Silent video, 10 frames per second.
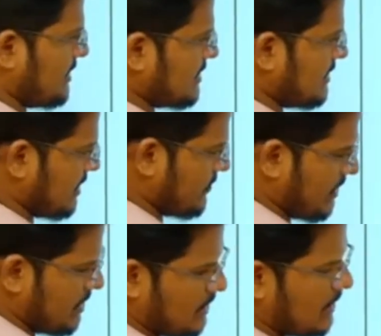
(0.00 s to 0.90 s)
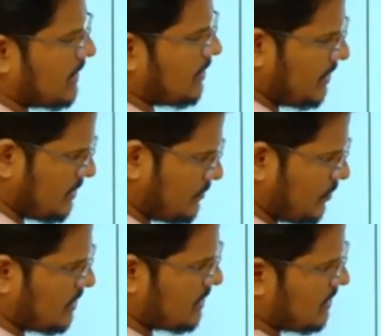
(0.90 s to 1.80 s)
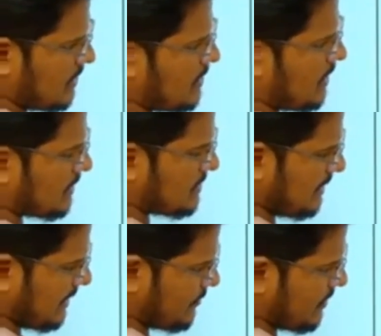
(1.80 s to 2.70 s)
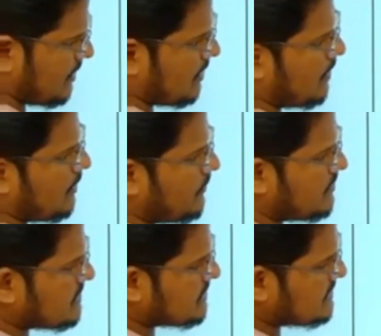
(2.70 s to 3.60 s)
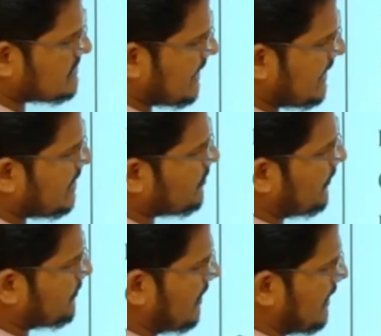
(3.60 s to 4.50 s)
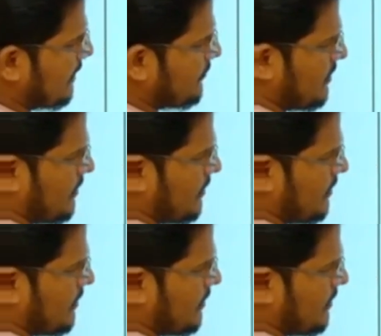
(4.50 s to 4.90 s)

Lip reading: liquid, contaminated water or the liquid which is draining from the landfill.